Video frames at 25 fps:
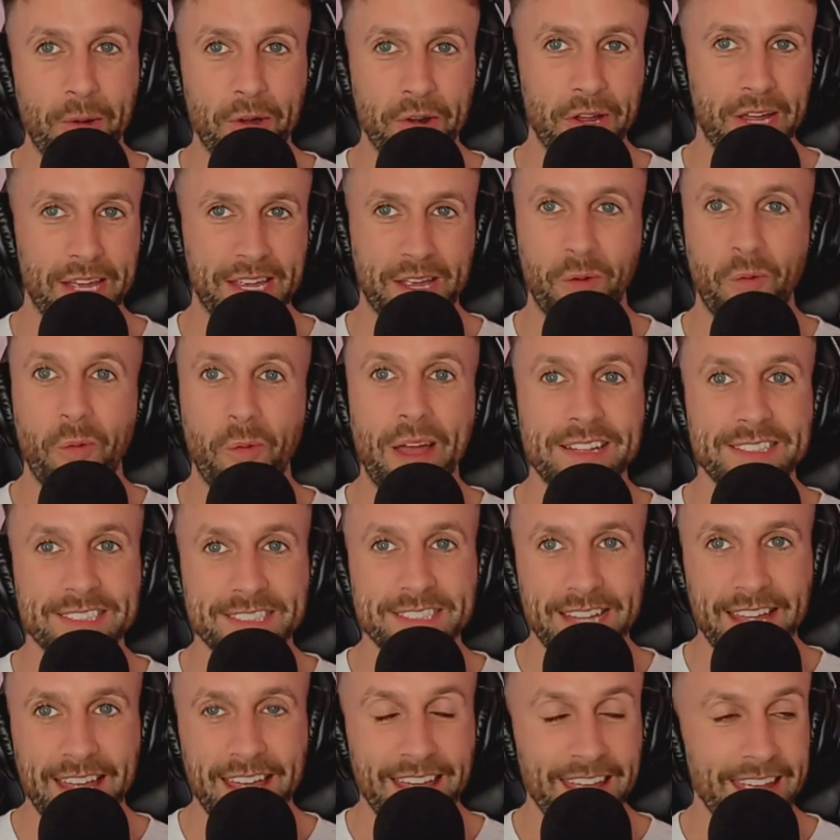on like a
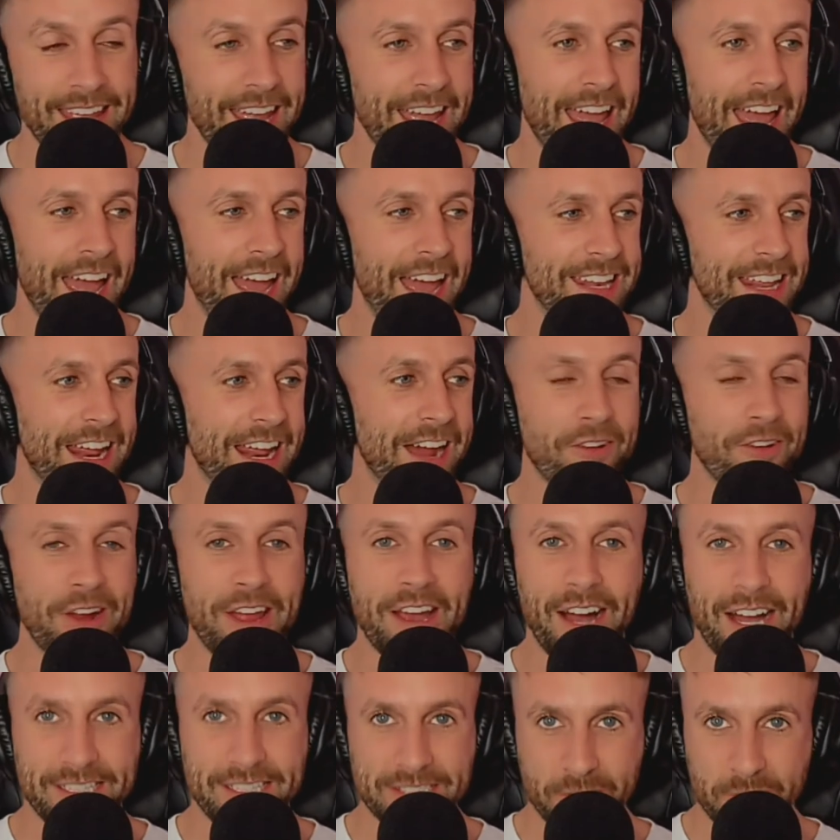Wednesday, and then I
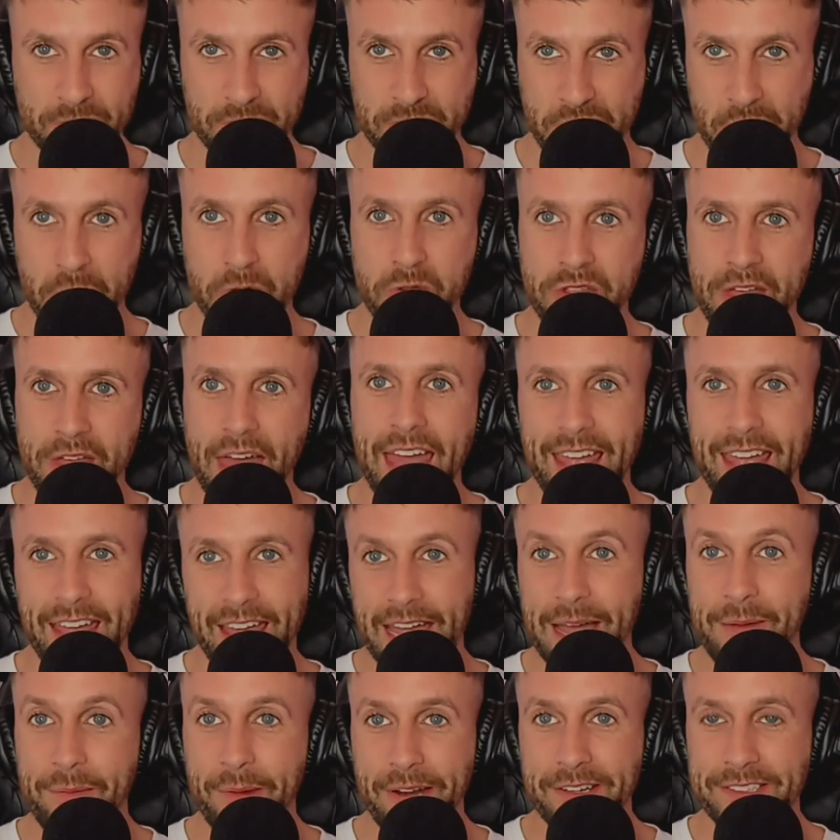realized it was 2:30
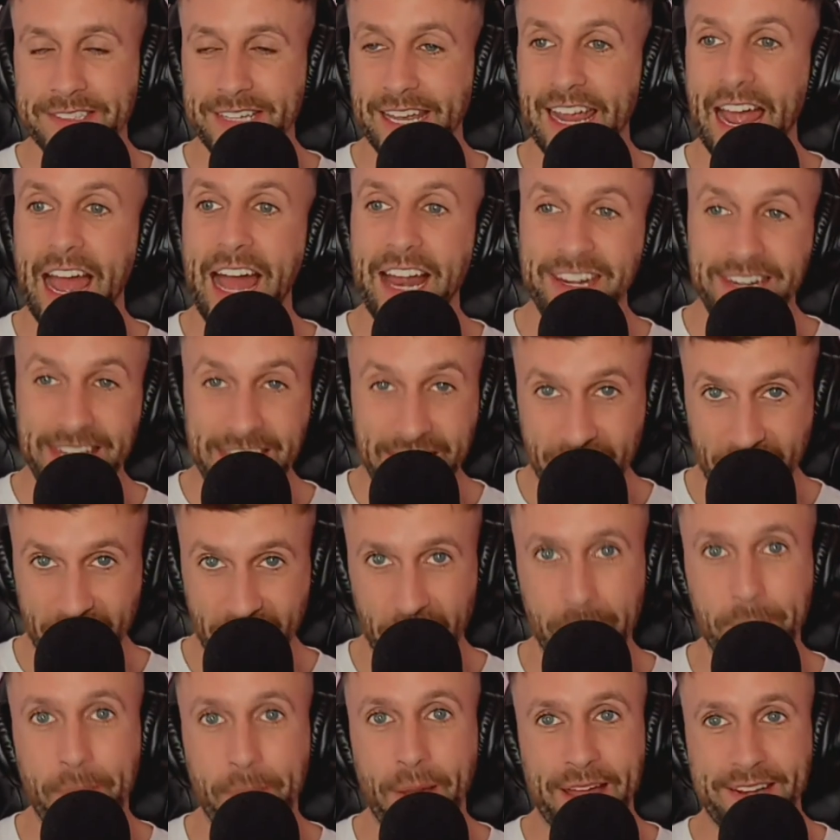a.m. and I was like, I need to
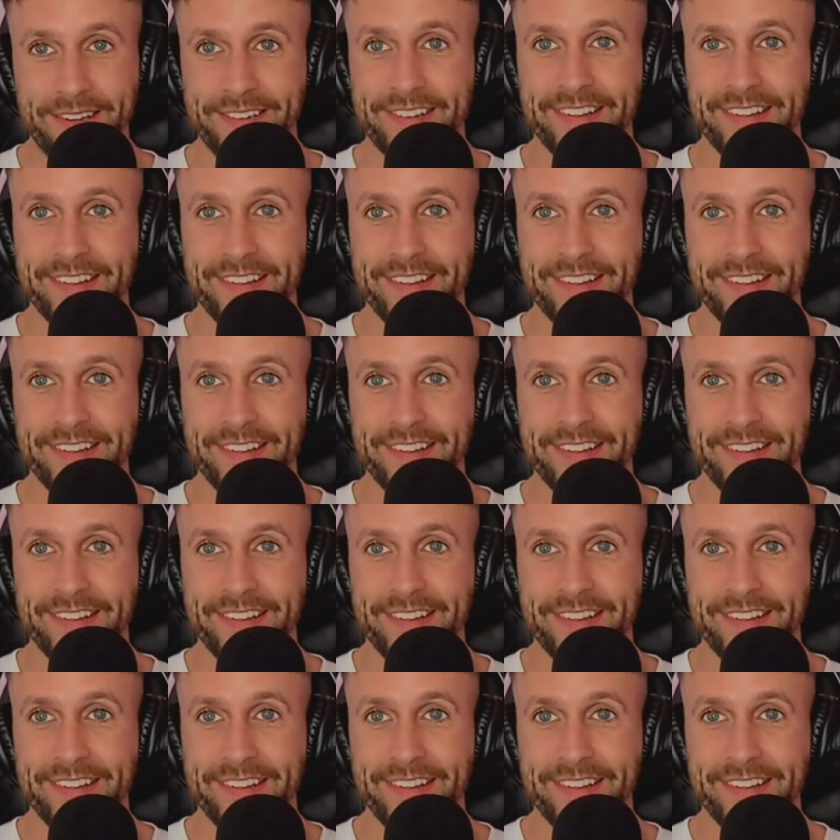go to bed.